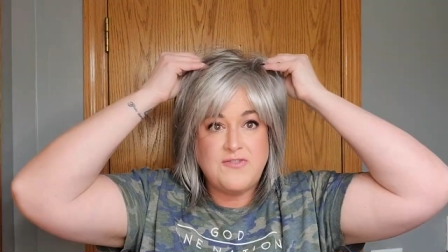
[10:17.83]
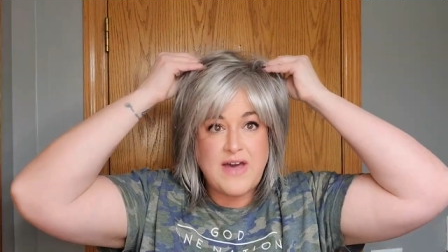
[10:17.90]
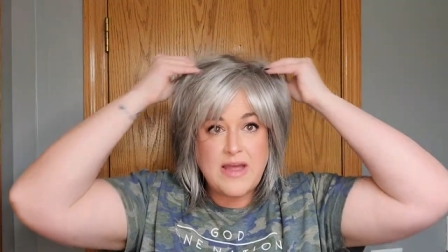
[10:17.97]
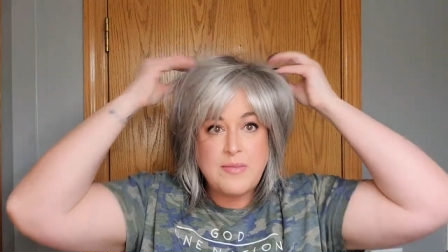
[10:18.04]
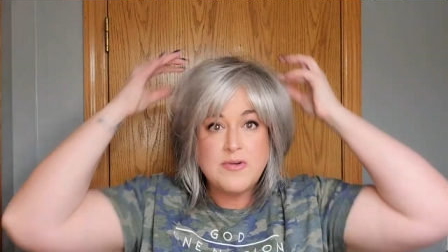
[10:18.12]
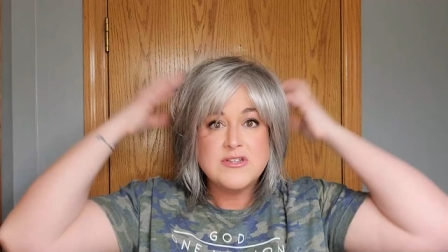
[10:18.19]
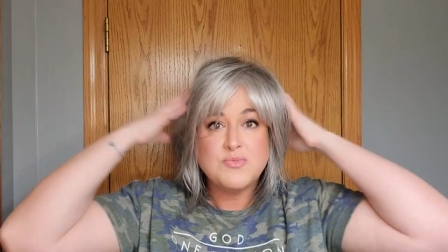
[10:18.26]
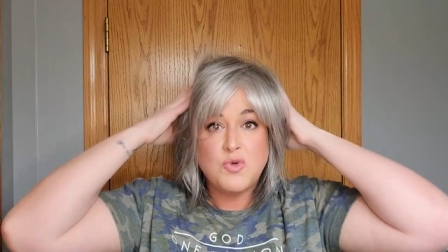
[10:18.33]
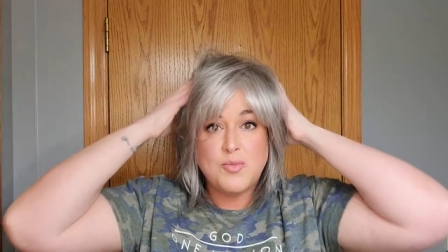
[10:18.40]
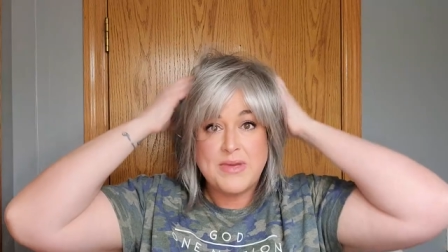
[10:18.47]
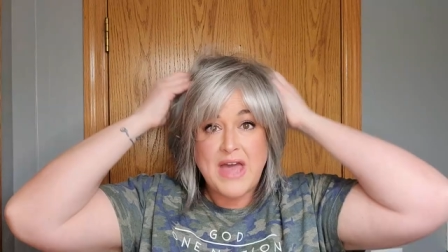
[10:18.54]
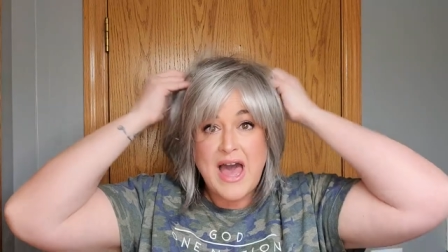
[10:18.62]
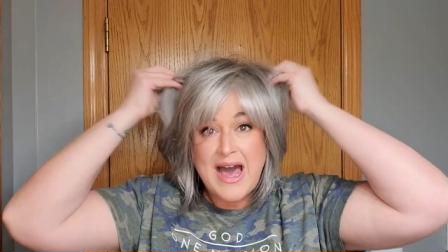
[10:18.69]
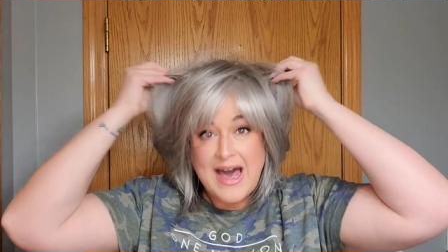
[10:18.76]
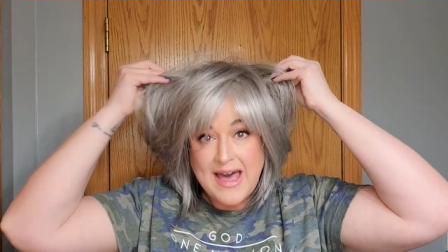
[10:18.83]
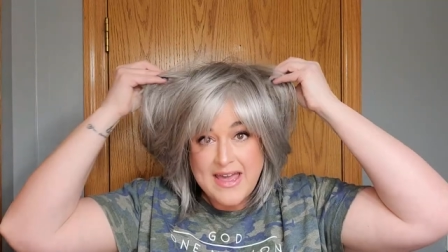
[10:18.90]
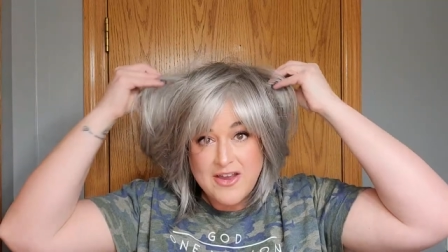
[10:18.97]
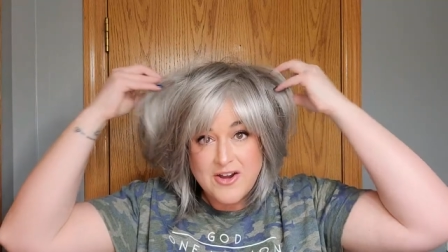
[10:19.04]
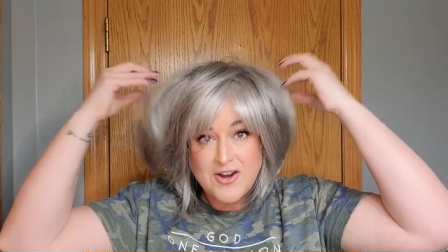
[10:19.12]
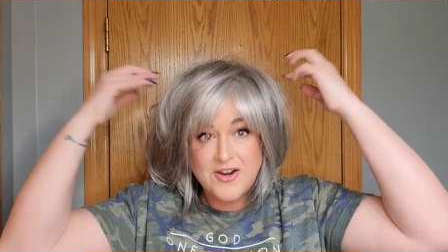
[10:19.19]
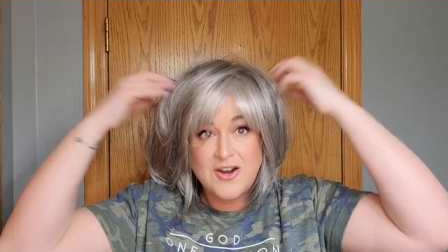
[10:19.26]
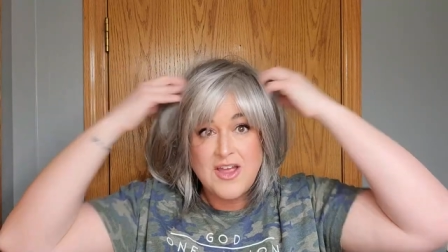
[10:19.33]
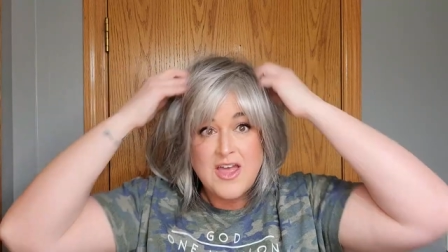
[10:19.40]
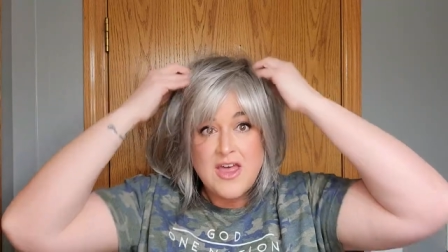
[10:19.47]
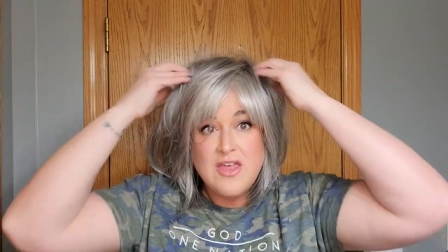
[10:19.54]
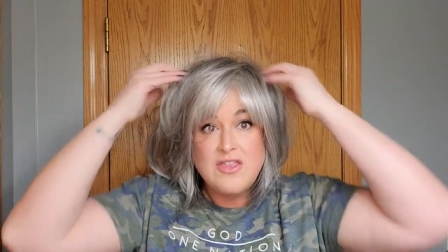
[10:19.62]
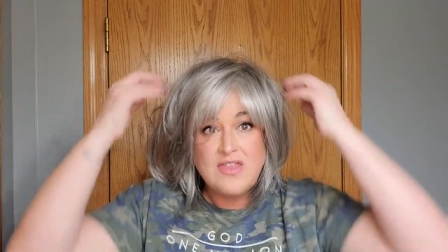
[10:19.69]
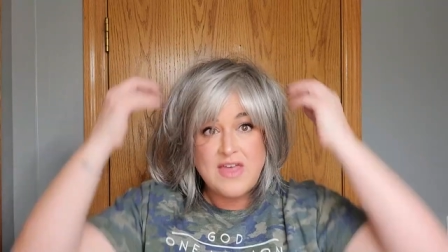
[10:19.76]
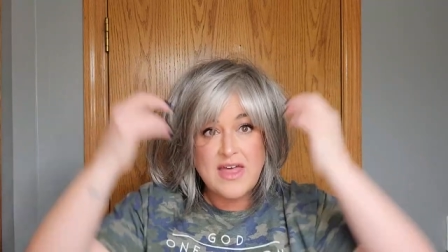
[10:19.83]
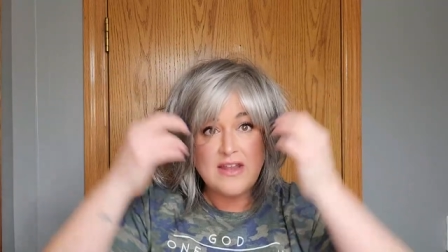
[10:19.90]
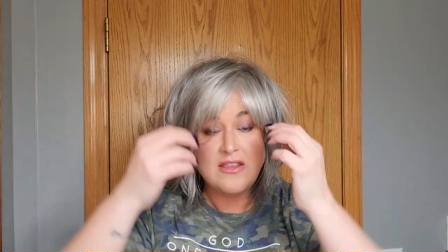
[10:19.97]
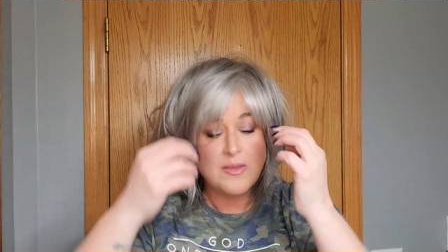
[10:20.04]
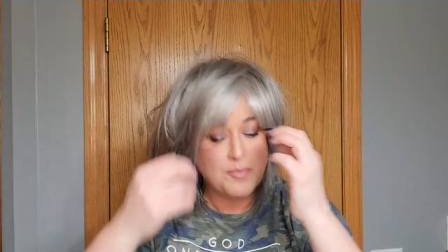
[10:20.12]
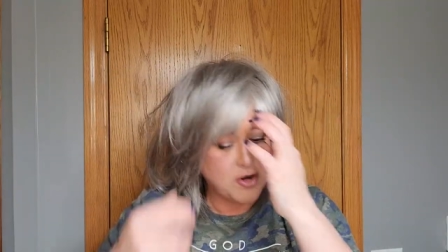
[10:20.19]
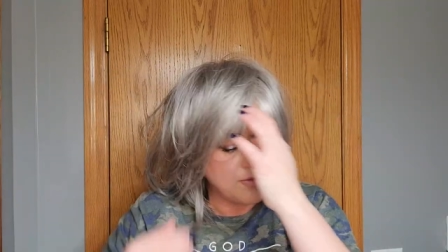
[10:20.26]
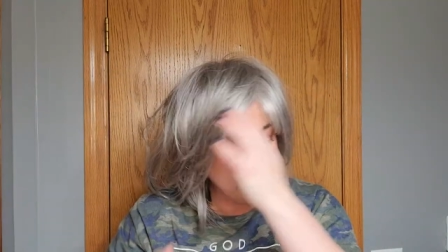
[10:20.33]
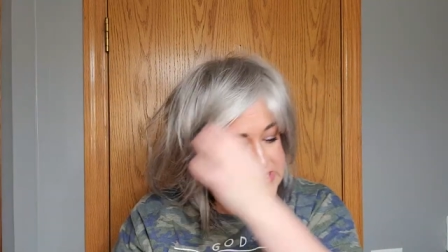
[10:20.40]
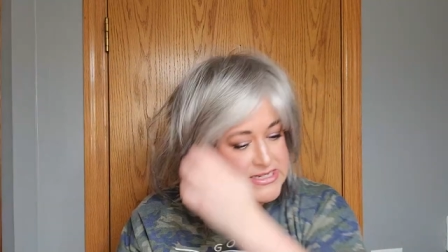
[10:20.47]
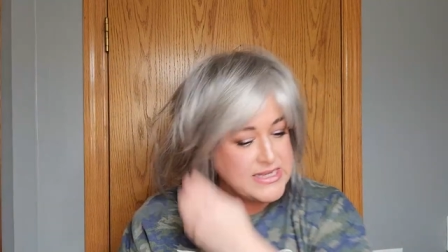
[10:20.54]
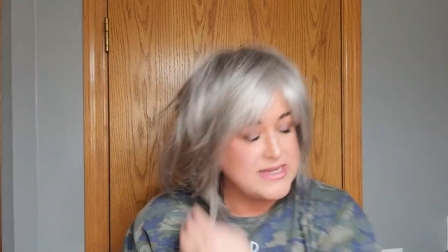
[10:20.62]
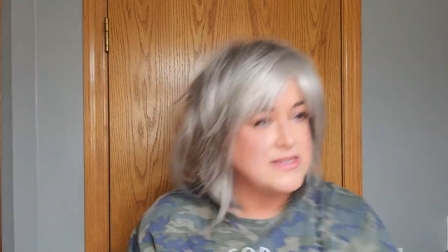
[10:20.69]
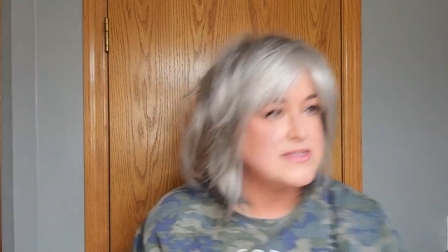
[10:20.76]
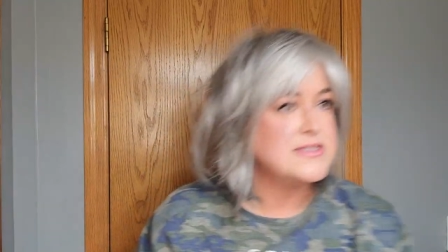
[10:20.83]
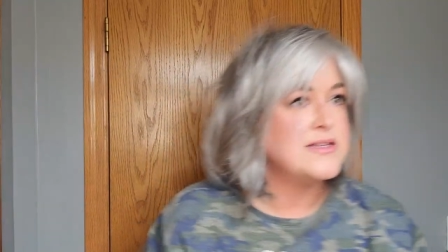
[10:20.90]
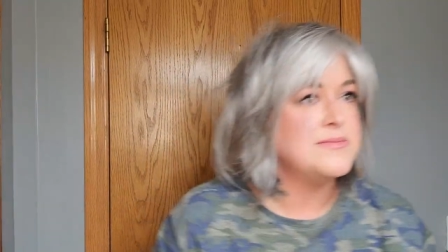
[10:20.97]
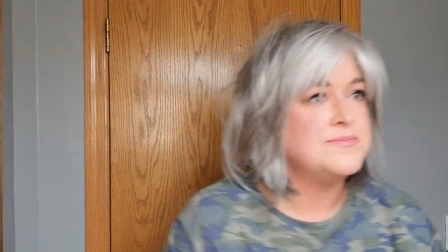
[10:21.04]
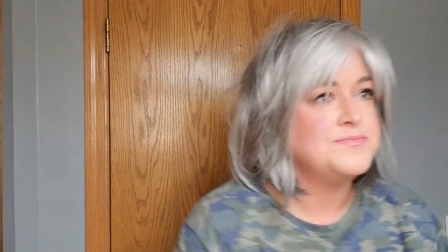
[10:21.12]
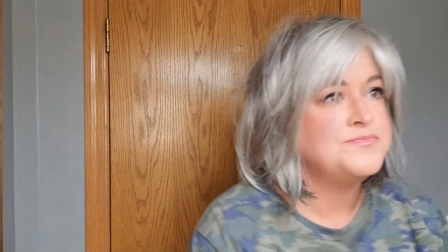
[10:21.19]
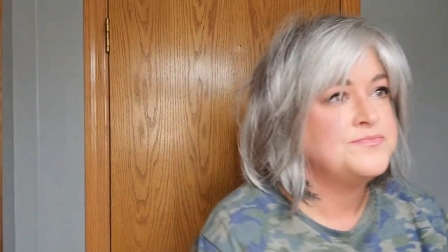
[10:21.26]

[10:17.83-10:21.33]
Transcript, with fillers: fibers will be higher than the permatease.